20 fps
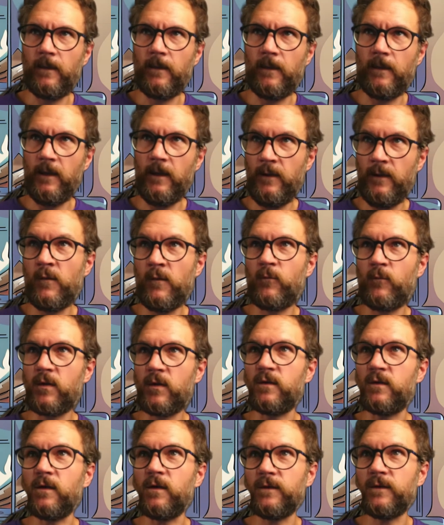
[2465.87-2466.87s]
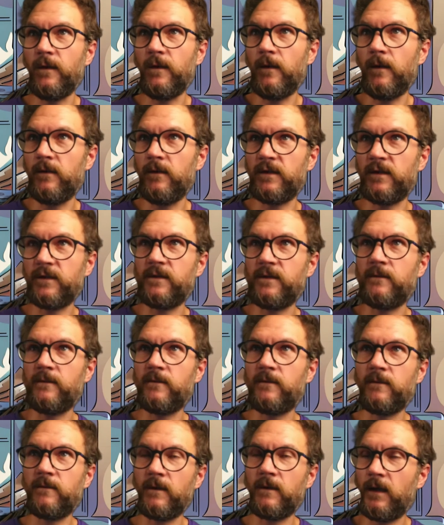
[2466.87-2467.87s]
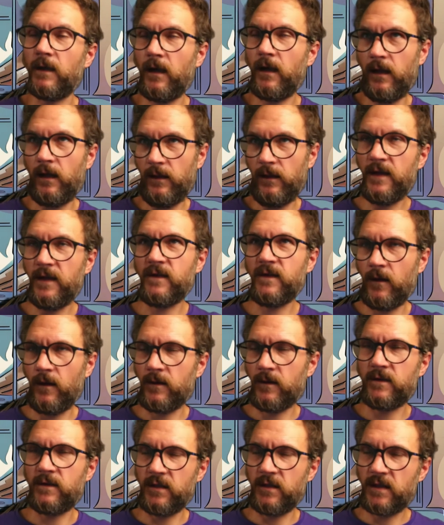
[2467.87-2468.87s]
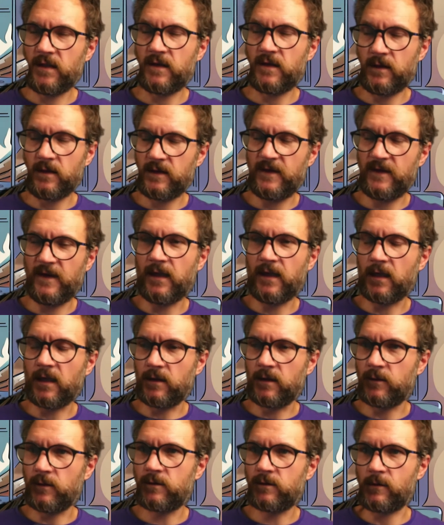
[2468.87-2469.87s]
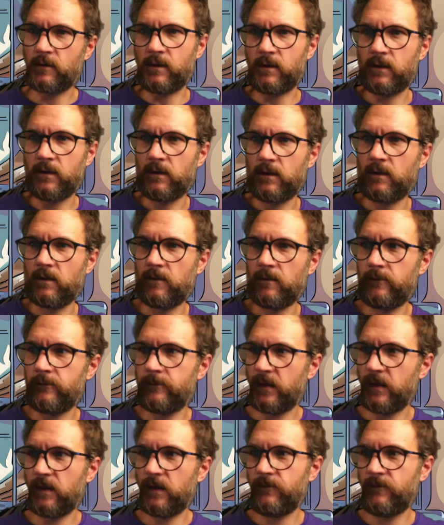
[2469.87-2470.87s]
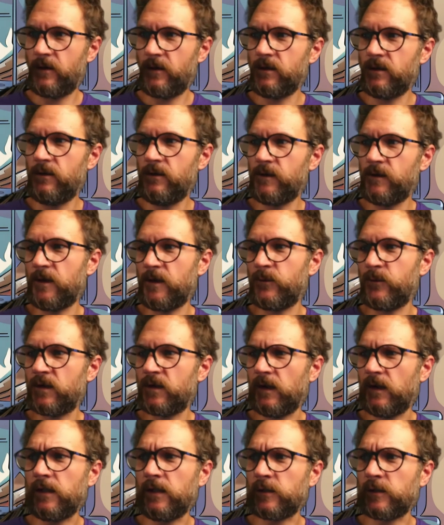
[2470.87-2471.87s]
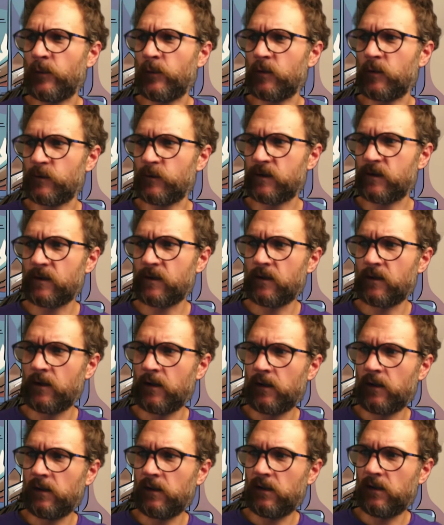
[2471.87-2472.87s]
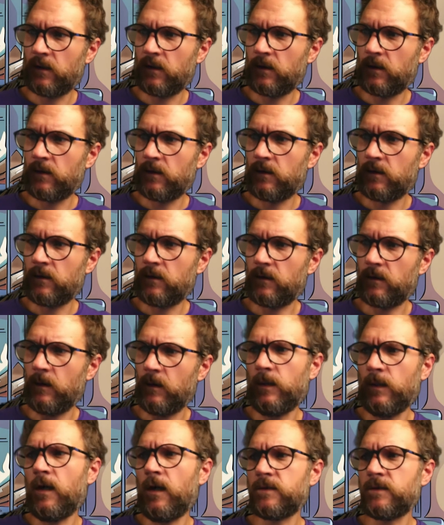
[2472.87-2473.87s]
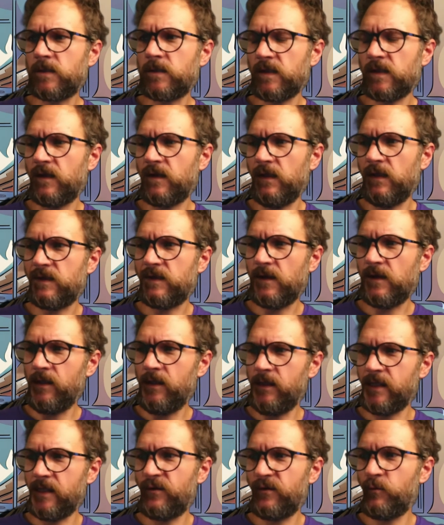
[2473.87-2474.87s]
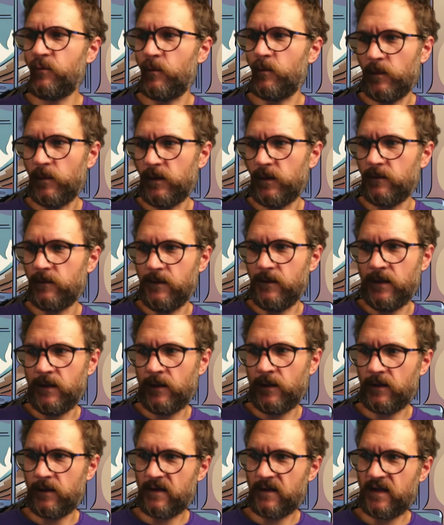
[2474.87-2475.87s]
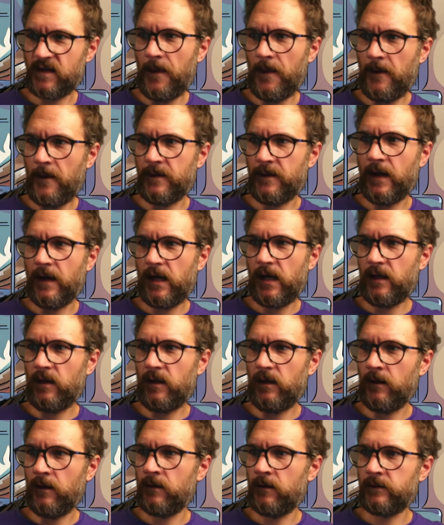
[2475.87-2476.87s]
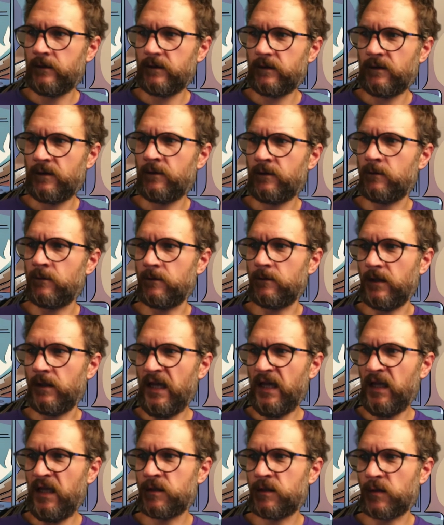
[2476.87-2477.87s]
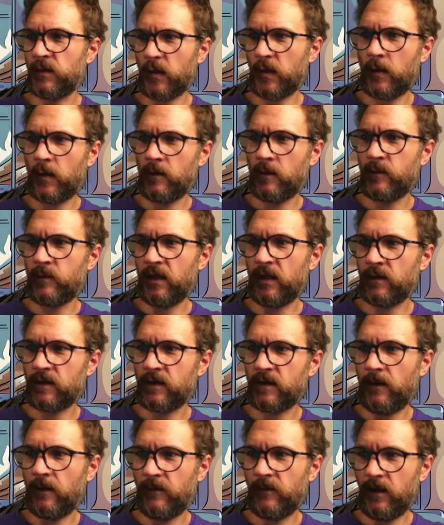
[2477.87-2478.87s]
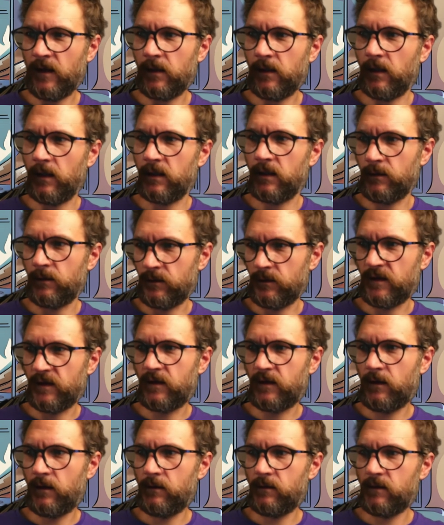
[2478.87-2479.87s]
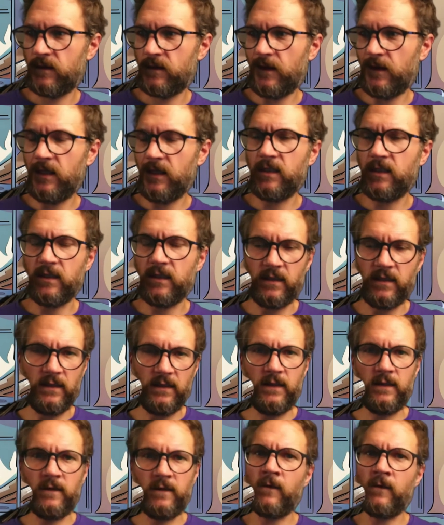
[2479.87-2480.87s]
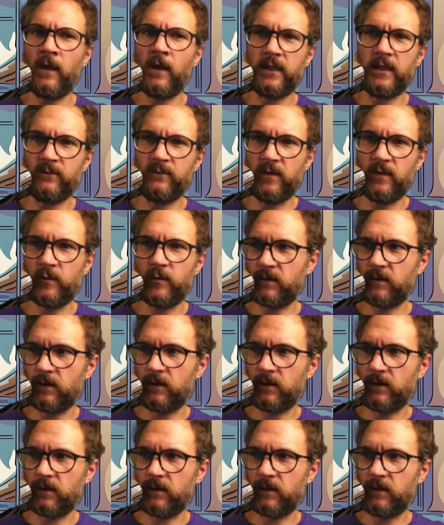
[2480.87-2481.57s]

in the world are, unless they're just singing in neutral, but if they're using metallic modes, they're not just. It's not like you you you know you set the dial to edge or curbing or something, and you just stay in that mode.